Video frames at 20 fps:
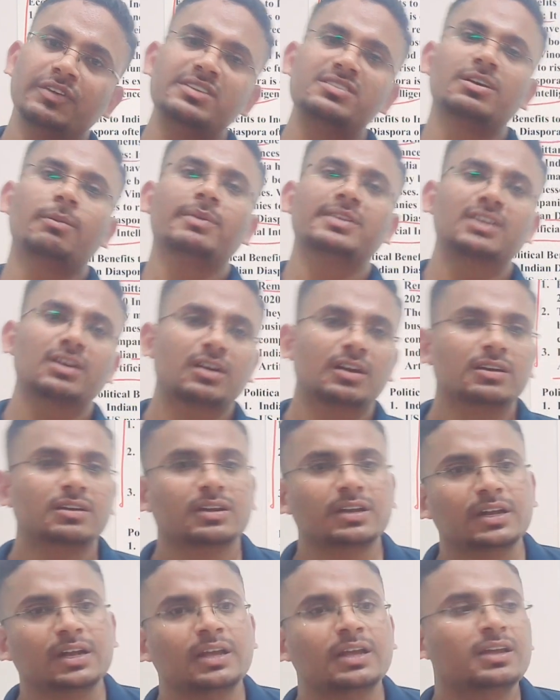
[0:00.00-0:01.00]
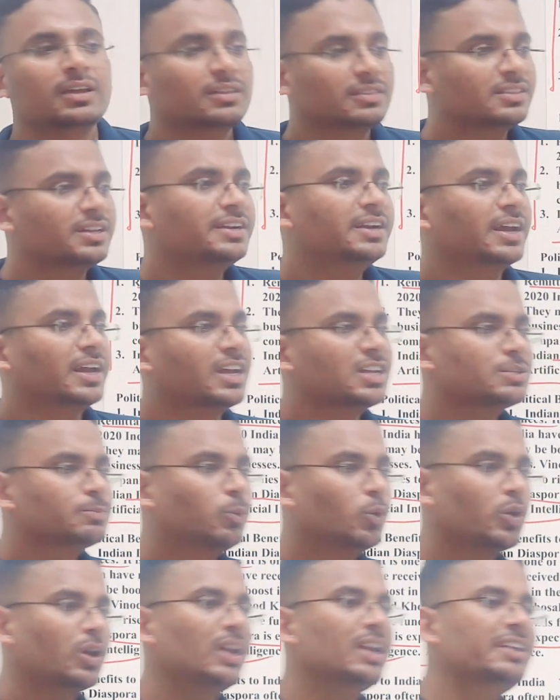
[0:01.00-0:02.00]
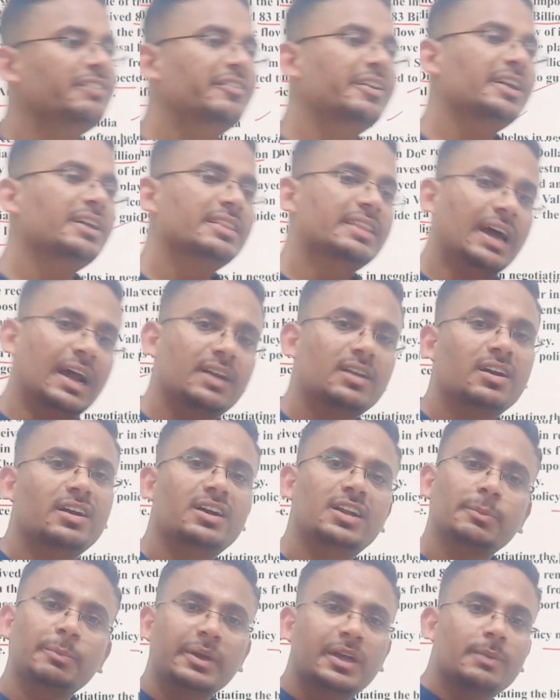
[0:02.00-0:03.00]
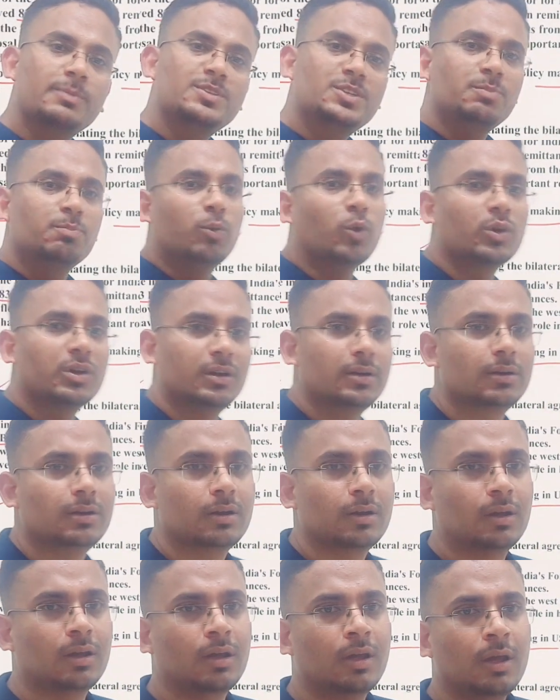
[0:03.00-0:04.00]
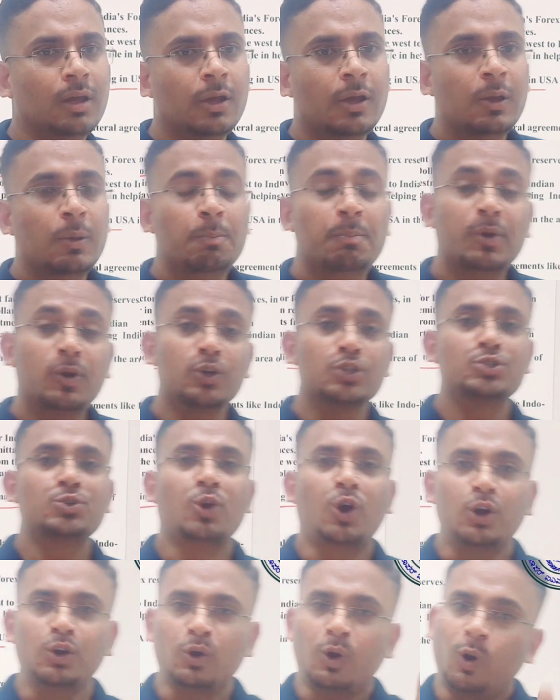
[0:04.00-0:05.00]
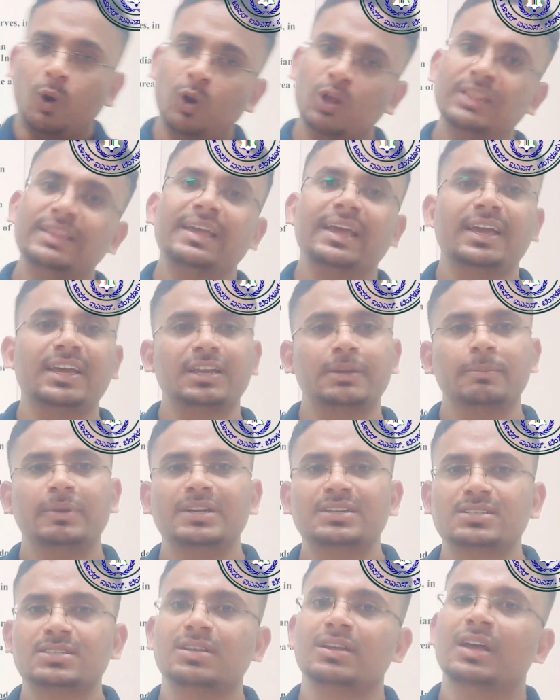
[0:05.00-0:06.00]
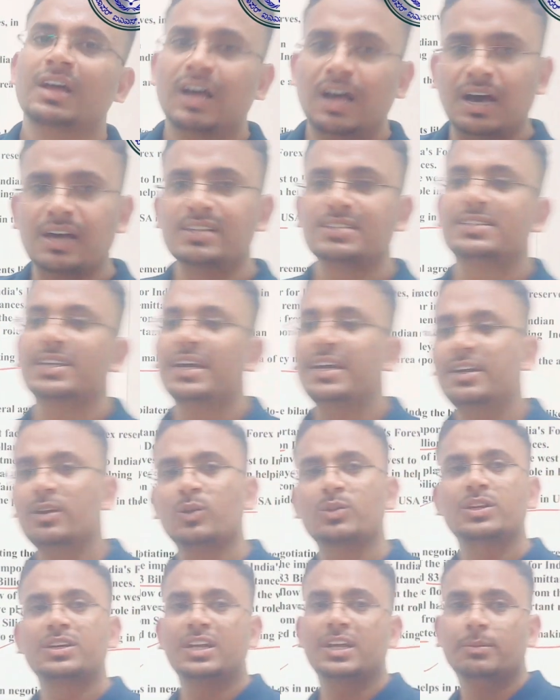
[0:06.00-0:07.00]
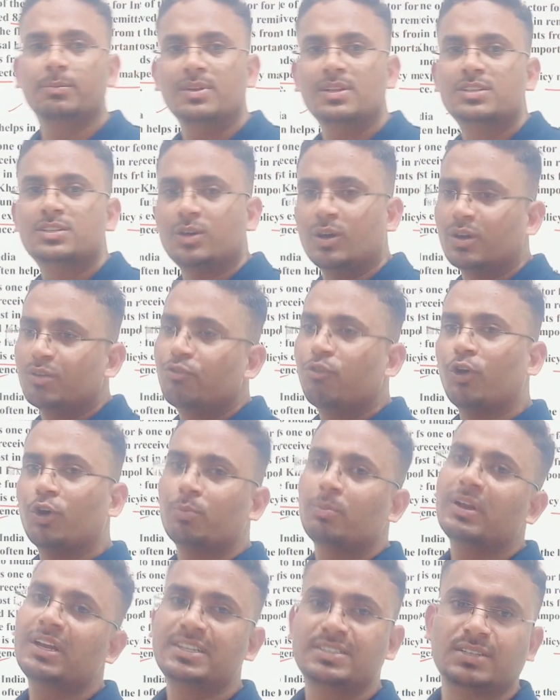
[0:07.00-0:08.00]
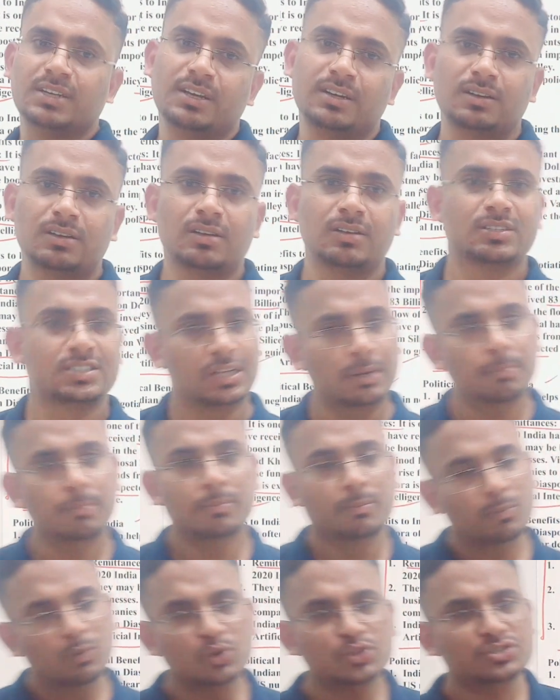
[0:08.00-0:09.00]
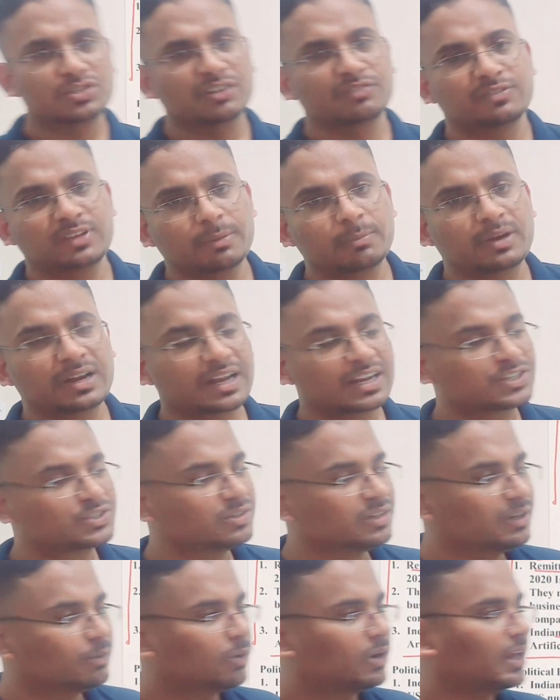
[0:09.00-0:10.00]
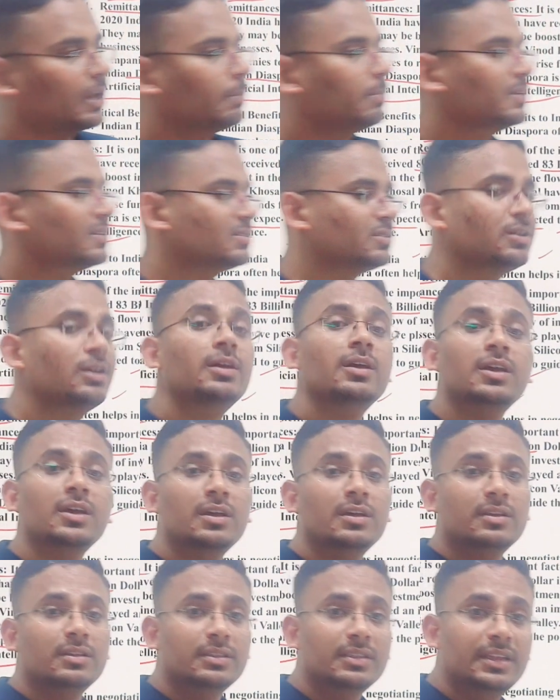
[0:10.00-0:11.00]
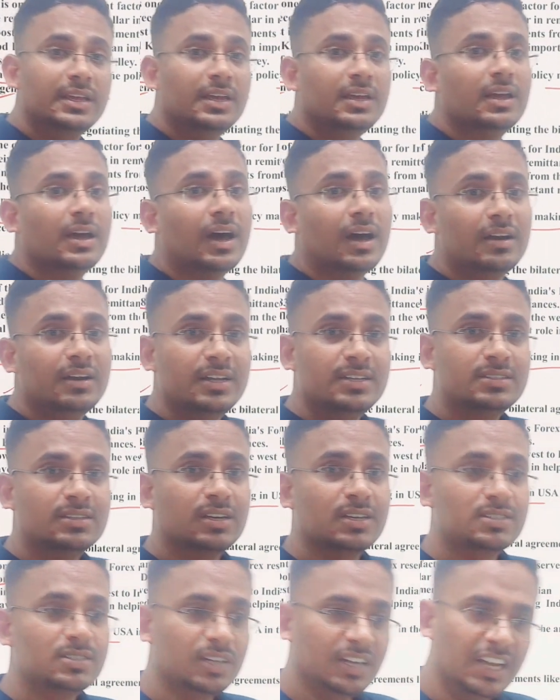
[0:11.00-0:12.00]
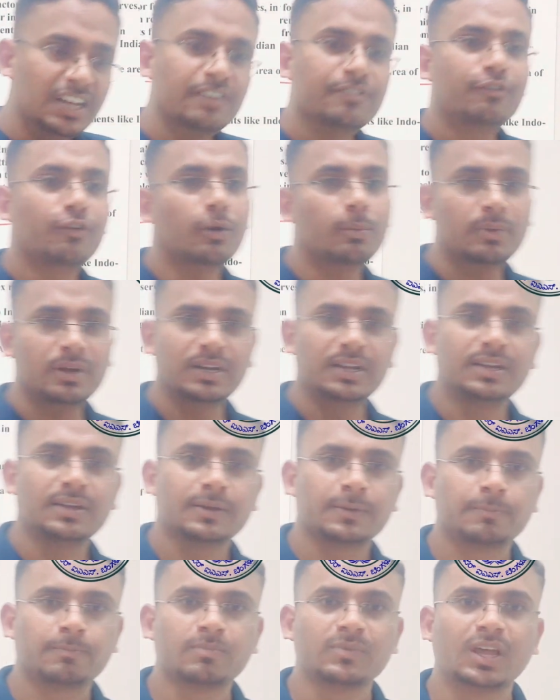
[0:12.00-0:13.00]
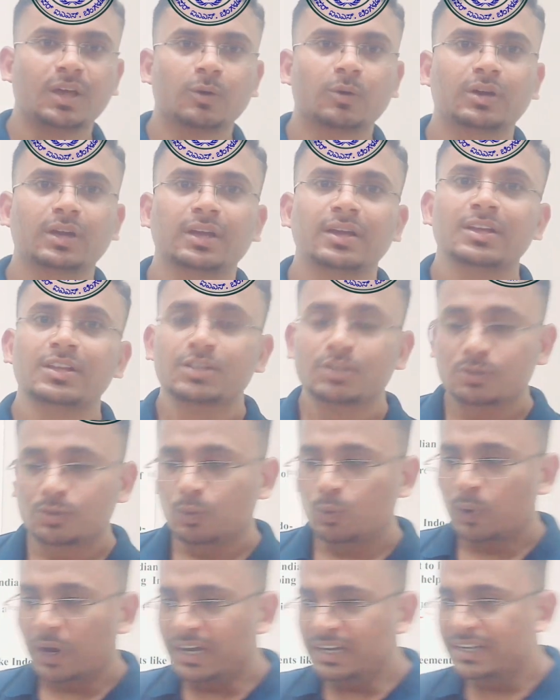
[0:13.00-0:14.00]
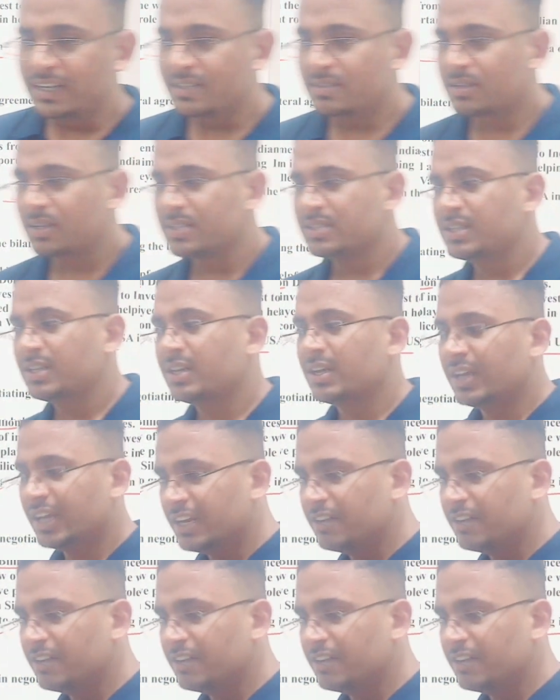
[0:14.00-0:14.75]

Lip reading: with some other country, the diaspora living in that country becomes important, because not all the agreements are signed on the tables or formally signed. Most of them are actually, what happens, they are discussed informally. Okay, so while discussing